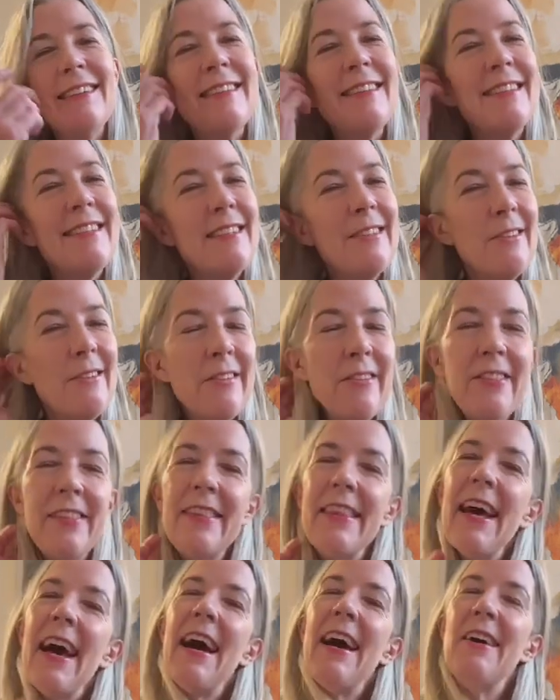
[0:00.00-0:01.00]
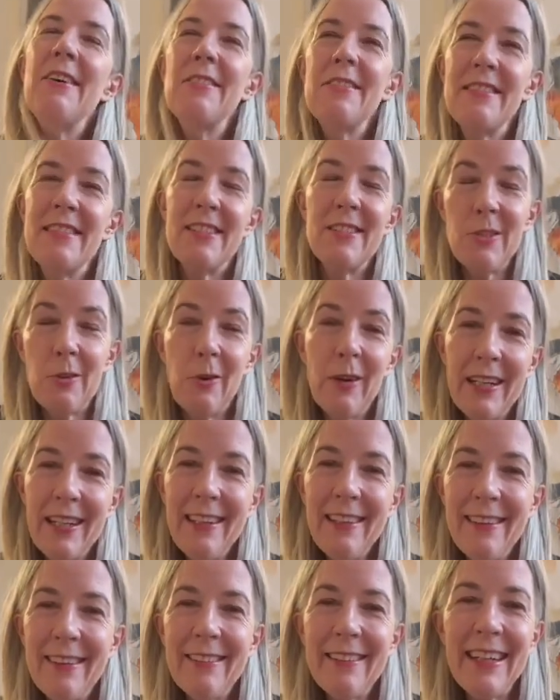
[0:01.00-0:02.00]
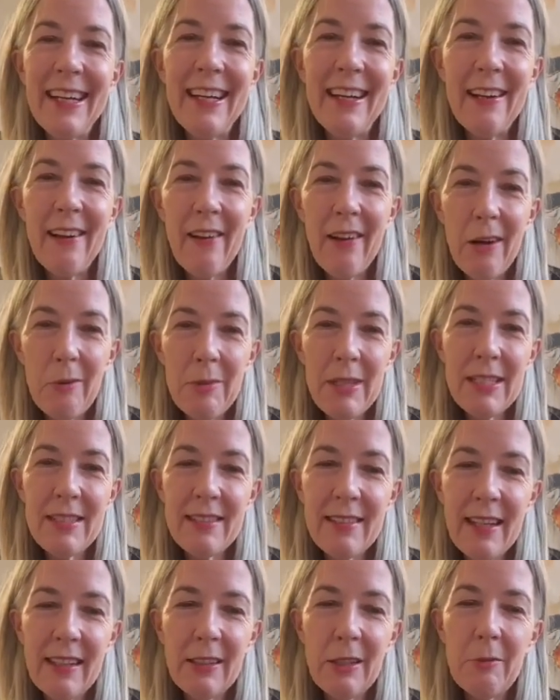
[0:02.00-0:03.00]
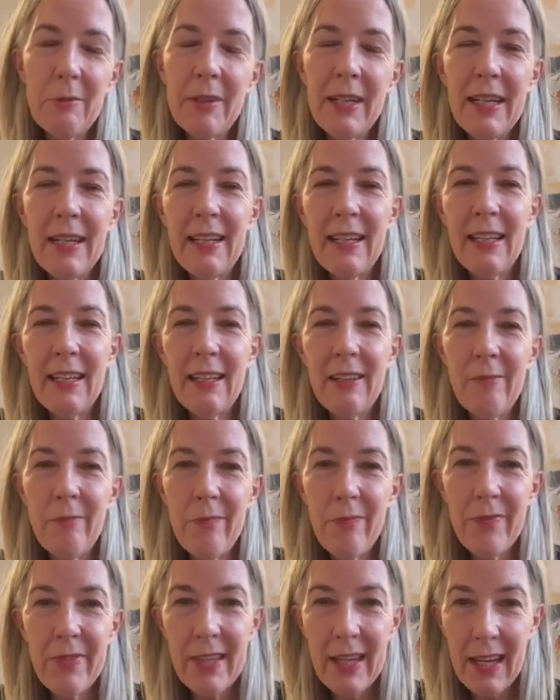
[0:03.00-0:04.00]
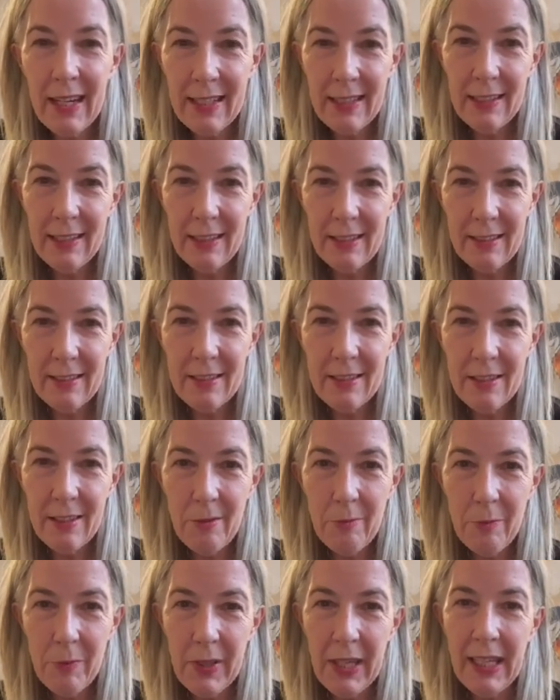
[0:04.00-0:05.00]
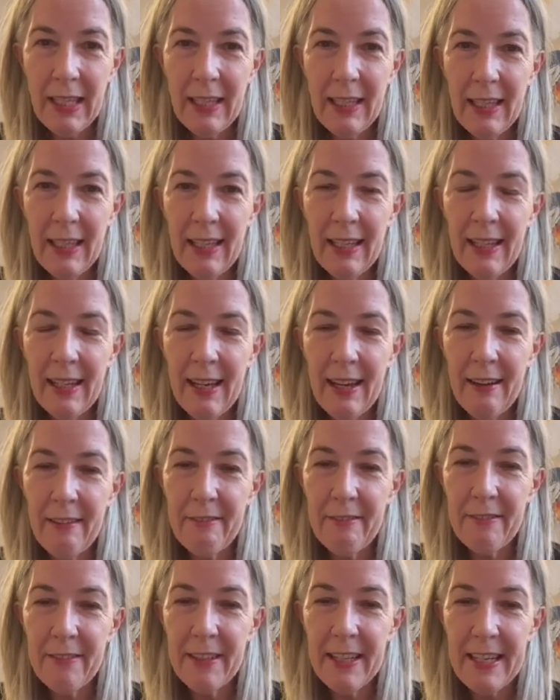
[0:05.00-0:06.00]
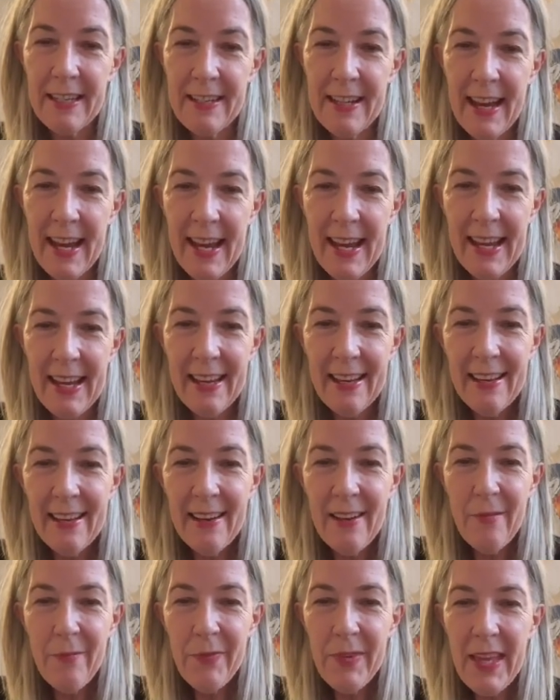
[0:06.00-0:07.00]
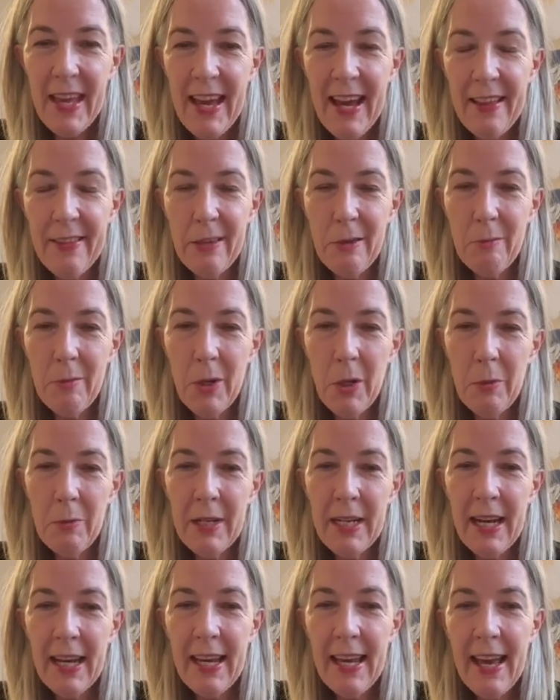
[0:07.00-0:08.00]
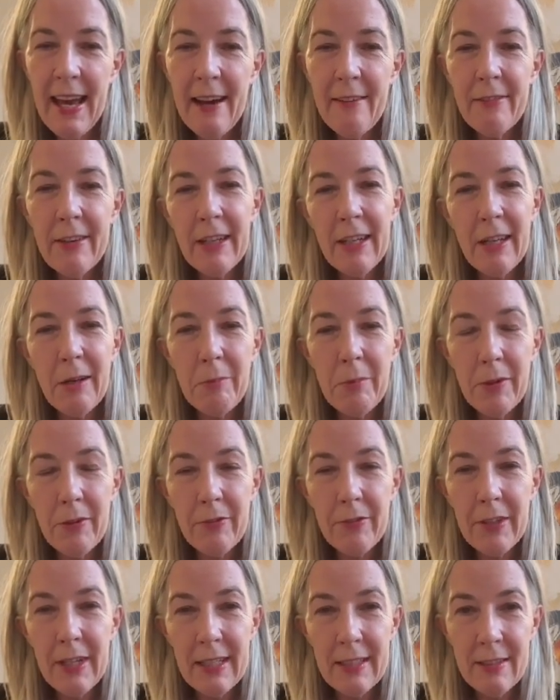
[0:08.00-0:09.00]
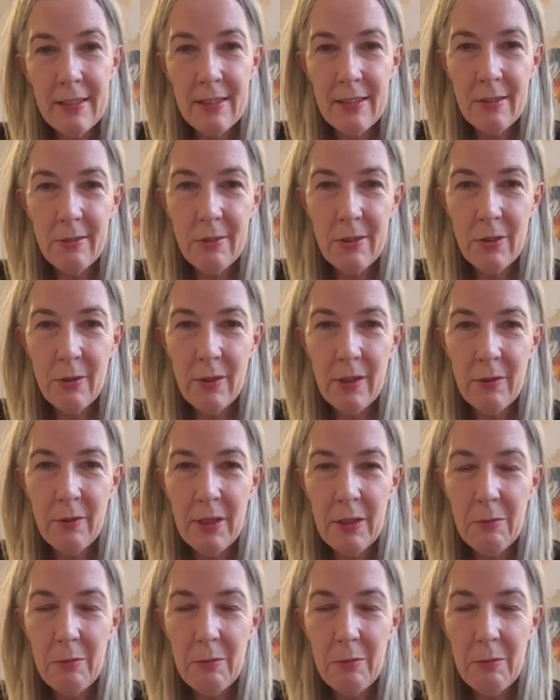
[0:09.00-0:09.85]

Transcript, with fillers: 2023, I'll be celebrating nine years of planking every day. At the moment, I have a couple of friends who do it with